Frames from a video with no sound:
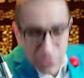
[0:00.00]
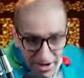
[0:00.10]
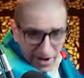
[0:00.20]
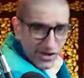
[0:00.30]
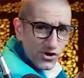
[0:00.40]

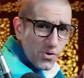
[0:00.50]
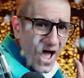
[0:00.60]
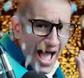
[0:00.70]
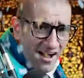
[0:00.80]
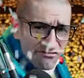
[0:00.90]
There you
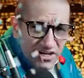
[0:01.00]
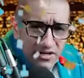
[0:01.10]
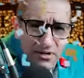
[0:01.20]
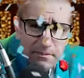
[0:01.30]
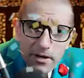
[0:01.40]
have it.
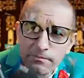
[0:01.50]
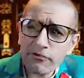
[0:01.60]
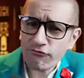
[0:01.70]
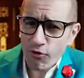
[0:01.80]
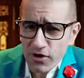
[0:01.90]
But
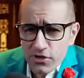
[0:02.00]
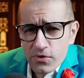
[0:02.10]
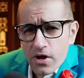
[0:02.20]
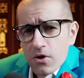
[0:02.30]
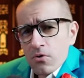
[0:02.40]
before you
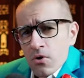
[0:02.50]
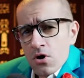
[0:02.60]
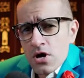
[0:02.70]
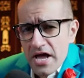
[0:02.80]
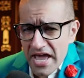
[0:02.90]
go,
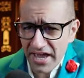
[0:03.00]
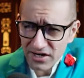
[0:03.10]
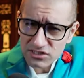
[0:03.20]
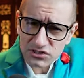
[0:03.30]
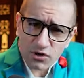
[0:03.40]

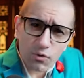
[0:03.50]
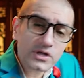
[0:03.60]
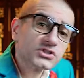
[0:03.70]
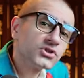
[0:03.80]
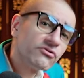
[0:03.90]
here's a
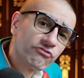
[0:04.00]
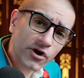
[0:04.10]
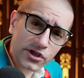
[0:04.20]
question for